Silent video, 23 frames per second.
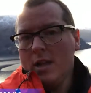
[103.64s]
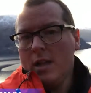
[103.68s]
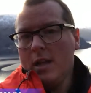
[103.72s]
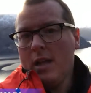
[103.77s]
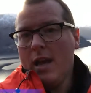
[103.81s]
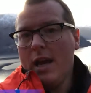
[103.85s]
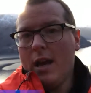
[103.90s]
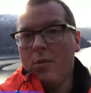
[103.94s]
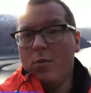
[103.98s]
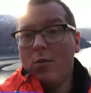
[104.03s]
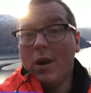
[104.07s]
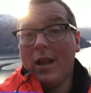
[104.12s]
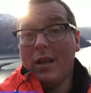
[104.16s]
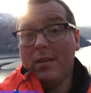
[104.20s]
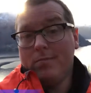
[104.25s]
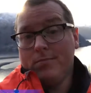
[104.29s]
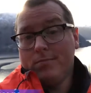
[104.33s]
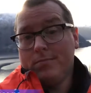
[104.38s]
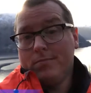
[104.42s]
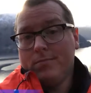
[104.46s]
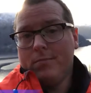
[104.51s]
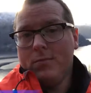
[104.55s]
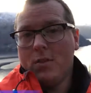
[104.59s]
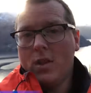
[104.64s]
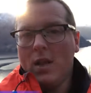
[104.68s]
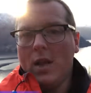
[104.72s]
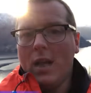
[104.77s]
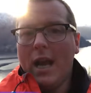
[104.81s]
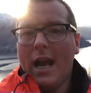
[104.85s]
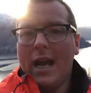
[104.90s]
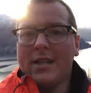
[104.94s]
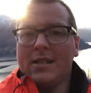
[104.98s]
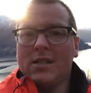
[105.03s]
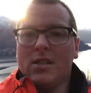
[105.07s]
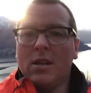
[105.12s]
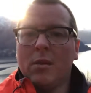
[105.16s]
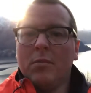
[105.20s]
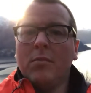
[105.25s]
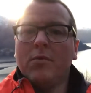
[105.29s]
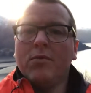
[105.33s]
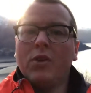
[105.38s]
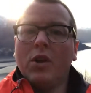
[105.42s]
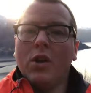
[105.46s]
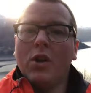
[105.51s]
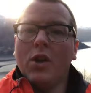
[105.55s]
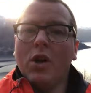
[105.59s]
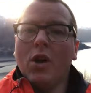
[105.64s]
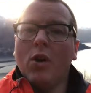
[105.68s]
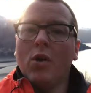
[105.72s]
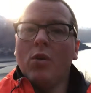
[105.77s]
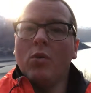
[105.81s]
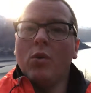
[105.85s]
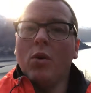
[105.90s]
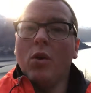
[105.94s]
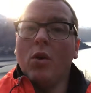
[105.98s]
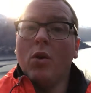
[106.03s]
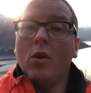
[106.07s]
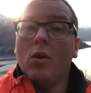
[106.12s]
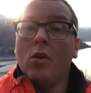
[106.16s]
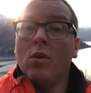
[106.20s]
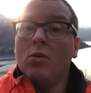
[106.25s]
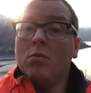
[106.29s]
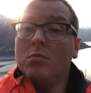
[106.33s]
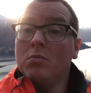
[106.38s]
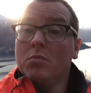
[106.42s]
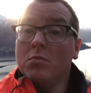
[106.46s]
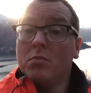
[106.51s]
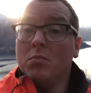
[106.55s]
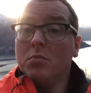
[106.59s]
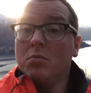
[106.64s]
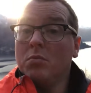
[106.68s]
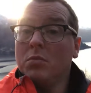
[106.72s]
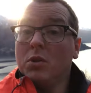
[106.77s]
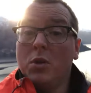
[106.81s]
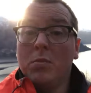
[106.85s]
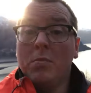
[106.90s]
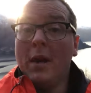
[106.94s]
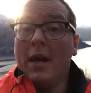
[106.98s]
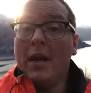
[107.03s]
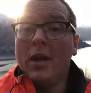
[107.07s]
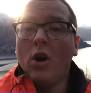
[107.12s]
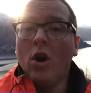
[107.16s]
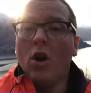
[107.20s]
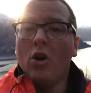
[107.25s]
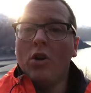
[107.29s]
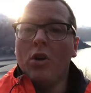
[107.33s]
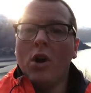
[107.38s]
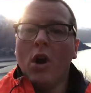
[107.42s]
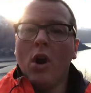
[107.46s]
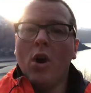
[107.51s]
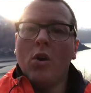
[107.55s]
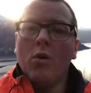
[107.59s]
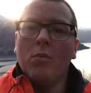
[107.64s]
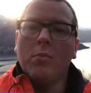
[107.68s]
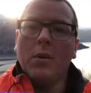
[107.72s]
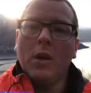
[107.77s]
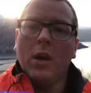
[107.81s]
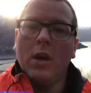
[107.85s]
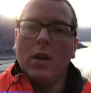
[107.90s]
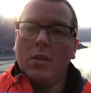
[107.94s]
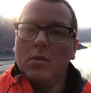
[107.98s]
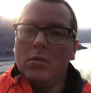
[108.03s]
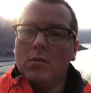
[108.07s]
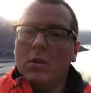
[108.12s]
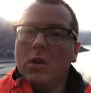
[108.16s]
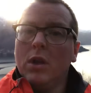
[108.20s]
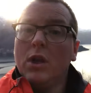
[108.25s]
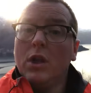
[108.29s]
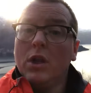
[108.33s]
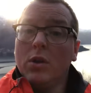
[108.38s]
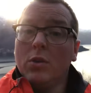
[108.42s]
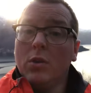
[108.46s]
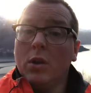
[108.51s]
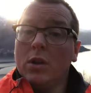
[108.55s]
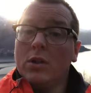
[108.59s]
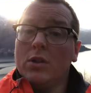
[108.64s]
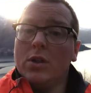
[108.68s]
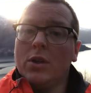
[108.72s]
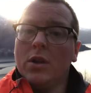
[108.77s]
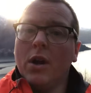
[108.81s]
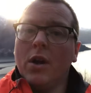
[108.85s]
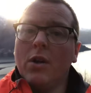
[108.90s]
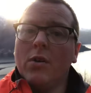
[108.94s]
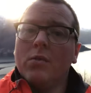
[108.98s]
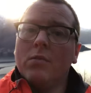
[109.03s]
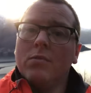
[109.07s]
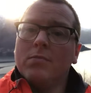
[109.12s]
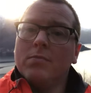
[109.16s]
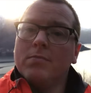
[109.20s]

And well, as some of you know, or you may not know, but you want to know,